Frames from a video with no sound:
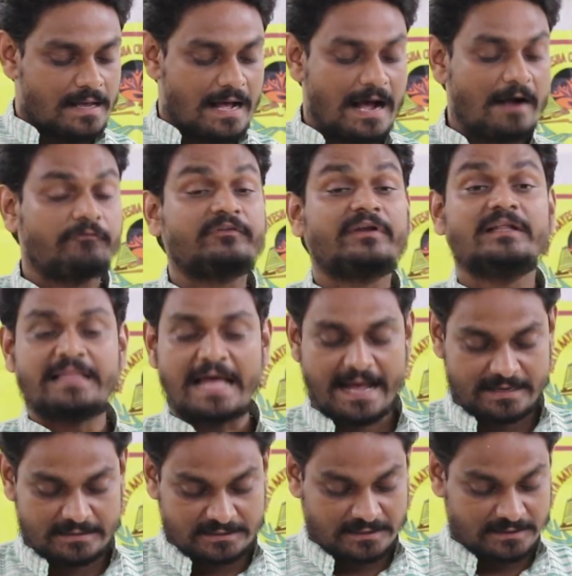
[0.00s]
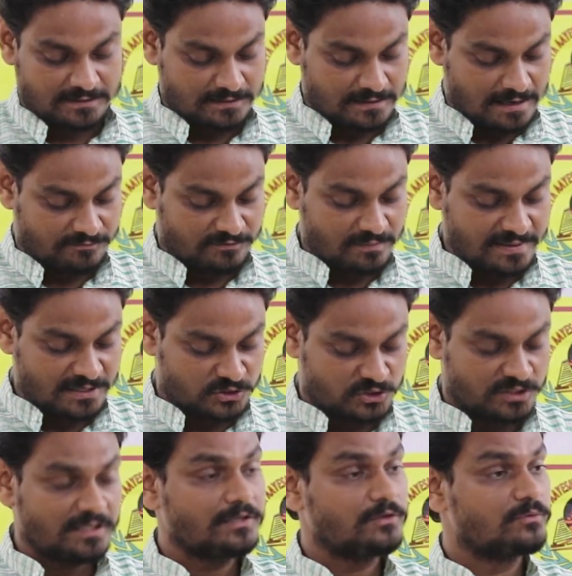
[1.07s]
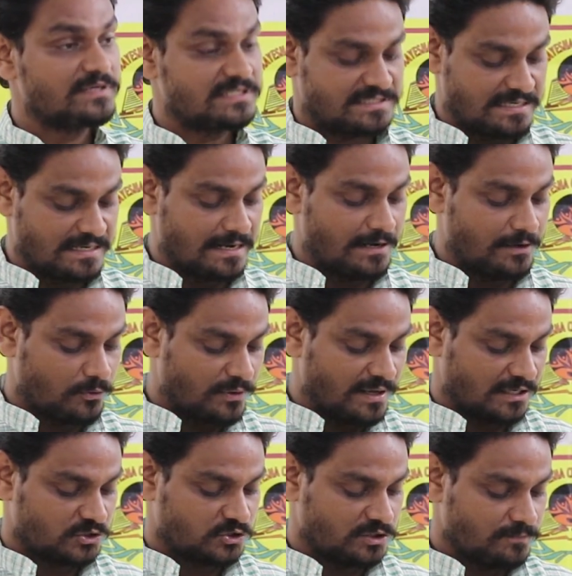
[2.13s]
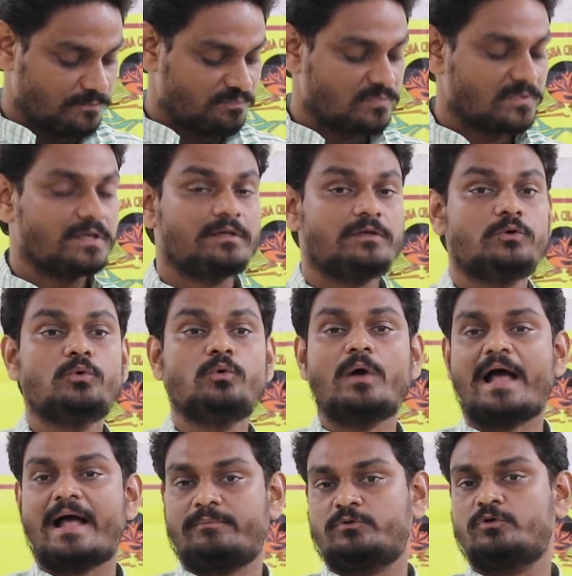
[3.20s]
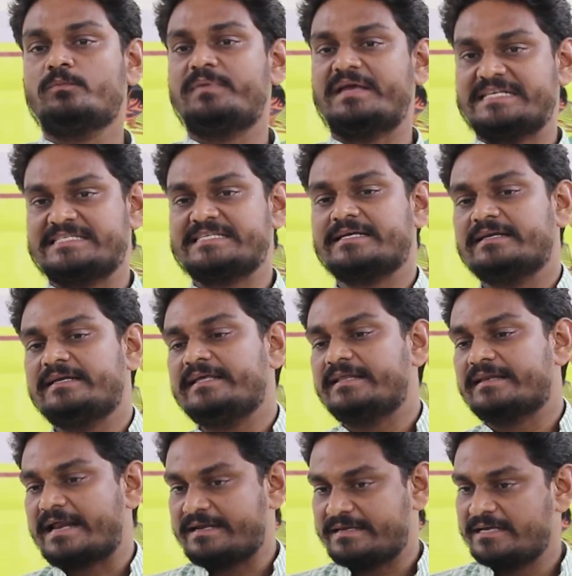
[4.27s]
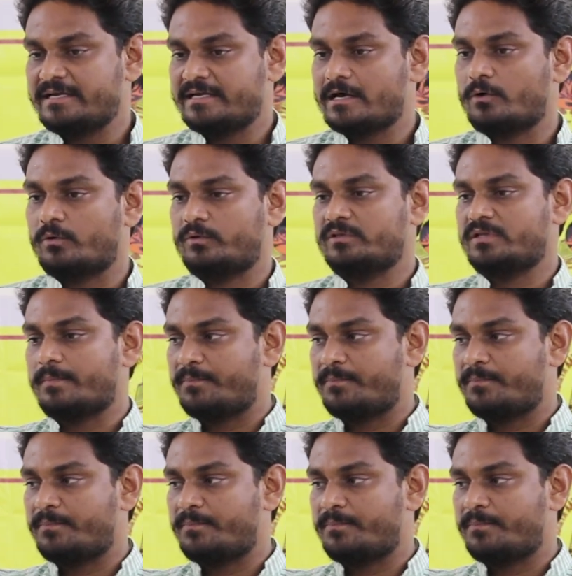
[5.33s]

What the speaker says: After that, after mentioning USA ka introduction, you have to basically write it down the